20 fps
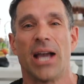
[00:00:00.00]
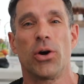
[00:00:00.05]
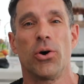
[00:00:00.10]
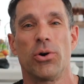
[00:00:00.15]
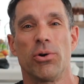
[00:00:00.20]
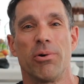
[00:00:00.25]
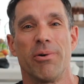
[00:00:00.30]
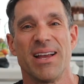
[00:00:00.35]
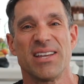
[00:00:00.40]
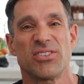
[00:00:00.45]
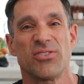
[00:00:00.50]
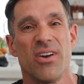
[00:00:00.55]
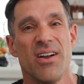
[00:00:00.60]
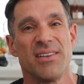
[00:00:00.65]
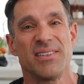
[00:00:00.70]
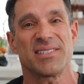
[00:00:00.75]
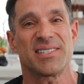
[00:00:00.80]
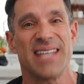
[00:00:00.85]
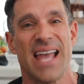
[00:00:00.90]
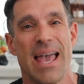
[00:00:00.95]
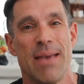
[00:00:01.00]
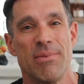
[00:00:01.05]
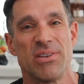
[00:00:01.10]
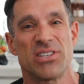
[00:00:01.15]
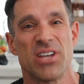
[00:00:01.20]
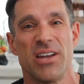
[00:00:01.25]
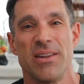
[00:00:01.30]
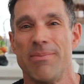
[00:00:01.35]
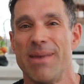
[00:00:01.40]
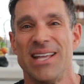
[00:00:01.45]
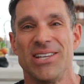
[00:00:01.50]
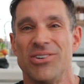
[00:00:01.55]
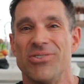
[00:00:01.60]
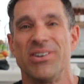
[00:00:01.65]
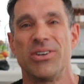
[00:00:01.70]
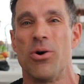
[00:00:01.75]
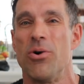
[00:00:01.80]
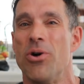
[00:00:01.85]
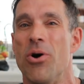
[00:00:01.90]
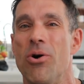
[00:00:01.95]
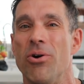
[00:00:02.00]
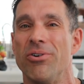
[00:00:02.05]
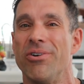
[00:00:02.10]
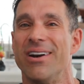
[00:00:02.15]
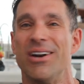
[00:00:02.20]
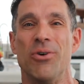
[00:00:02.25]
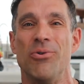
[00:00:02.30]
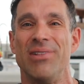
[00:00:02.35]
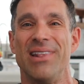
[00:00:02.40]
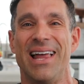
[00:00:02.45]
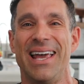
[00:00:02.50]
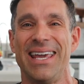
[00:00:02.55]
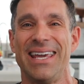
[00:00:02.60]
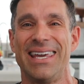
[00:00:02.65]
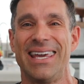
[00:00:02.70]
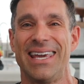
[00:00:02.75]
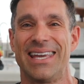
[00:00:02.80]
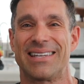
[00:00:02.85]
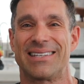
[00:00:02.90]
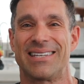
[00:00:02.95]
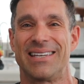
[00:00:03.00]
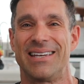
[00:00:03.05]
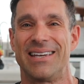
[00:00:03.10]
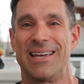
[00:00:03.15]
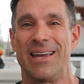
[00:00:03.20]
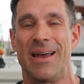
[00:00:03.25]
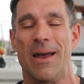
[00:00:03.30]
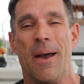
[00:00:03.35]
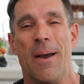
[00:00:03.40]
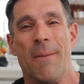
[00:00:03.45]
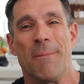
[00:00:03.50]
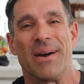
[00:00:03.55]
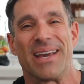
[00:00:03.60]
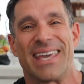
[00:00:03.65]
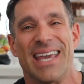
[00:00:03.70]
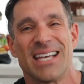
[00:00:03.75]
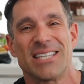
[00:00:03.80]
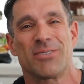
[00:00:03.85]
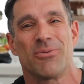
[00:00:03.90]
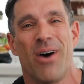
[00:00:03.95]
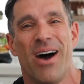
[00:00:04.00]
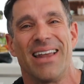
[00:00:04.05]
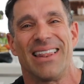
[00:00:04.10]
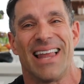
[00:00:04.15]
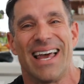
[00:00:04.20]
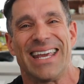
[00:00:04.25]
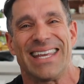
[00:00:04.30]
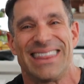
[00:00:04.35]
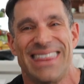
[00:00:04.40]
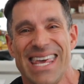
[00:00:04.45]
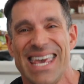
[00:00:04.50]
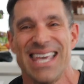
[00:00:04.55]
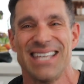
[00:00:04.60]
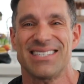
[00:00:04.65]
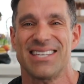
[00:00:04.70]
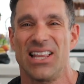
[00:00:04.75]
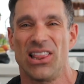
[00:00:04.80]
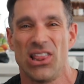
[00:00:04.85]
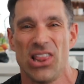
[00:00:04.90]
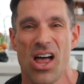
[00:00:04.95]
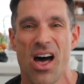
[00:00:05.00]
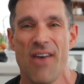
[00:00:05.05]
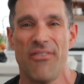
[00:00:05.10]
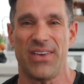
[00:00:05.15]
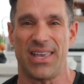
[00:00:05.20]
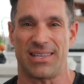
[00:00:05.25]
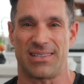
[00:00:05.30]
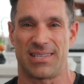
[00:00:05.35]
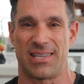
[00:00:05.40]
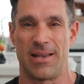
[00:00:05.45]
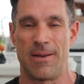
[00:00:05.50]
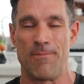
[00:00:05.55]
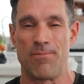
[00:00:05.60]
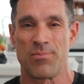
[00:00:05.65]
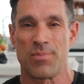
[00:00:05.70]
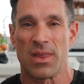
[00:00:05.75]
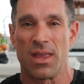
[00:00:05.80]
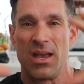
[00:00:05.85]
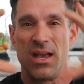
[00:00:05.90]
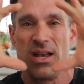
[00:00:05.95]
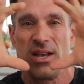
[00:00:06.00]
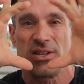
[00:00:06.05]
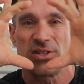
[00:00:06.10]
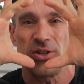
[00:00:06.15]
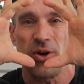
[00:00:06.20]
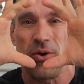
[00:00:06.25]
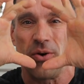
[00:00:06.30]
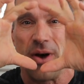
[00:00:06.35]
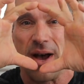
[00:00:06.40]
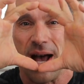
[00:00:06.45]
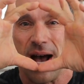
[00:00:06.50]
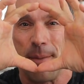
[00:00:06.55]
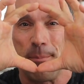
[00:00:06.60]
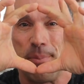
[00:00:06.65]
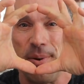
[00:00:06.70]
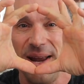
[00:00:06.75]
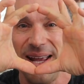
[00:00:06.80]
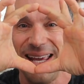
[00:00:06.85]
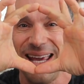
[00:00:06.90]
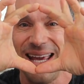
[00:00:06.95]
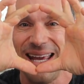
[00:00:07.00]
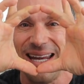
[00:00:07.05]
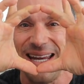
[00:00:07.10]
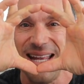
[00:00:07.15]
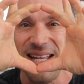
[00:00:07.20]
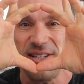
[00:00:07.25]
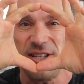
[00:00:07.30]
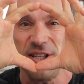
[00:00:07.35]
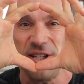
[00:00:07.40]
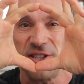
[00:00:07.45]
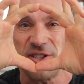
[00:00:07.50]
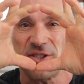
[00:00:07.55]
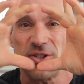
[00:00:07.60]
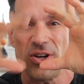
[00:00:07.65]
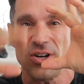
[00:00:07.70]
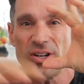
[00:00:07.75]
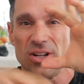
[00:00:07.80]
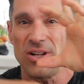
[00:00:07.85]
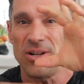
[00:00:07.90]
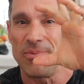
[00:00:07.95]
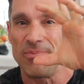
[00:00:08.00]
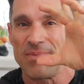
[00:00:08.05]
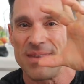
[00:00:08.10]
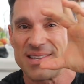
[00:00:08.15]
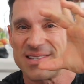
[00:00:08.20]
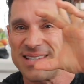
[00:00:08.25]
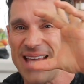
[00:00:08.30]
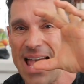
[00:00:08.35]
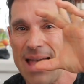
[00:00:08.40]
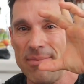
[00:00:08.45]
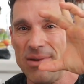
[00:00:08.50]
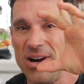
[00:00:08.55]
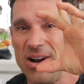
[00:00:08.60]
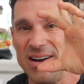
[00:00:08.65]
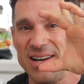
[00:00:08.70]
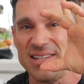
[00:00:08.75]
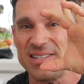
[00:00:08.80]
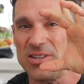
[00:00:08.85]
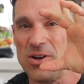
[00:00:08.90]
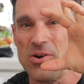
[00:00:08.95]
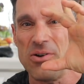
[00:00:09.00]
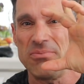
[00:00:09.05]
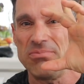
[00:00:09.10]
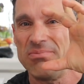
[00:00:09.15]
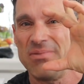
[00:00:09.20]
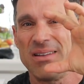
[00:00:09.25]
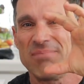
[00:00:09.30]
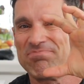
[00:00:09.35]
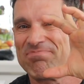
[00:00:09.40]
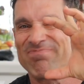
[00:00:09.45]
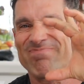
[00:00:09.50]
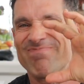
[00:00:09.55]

I go to a restaurant, salmon's on the menu, I don't order, I don't like it. But guess what? Like this, I love it. So bringing it into the circle, salmon on its own,